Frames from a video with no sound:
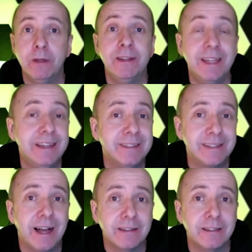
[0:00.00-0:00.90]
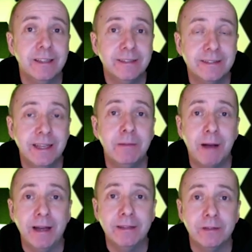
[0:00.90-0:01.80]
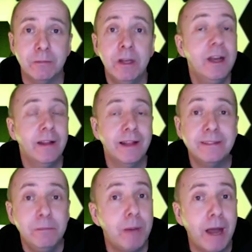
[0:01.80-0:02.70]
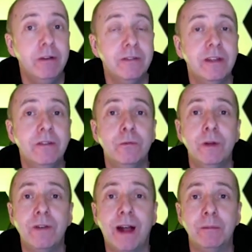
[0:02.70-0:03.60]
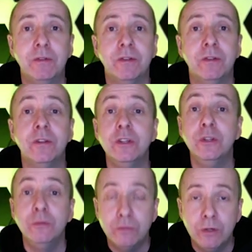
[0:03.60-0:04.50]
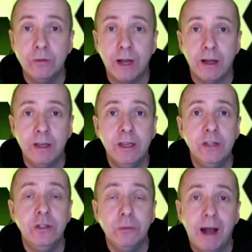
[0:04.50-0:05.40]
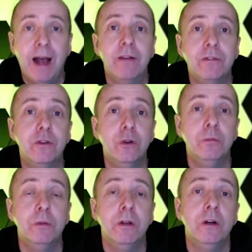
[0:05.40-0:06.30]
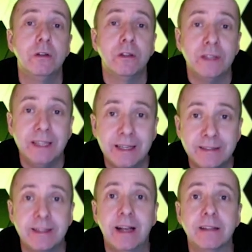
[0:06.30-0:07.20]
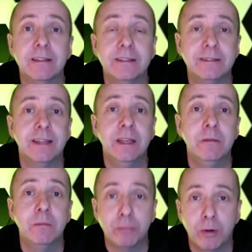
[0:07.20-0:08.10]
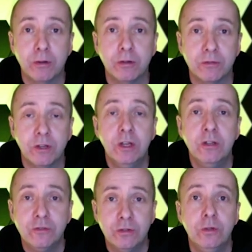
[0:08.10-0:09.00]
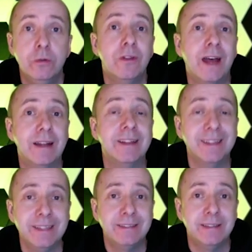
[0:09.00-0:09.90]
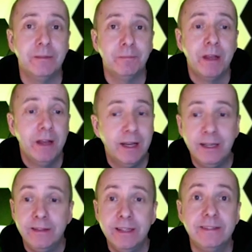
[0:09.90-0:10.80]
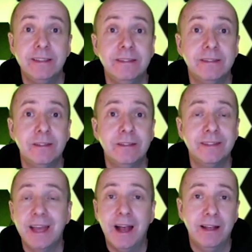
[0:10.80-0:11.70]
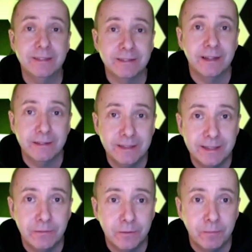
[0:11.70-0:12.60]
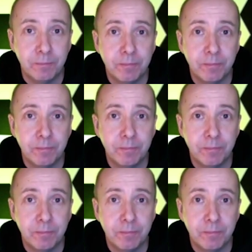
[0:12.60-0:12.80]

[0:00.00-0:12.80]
the exact same item. And that's imperative with Amazon that you do that. You have to upload the exact same product to that listing. And in this instance, they are slightly different.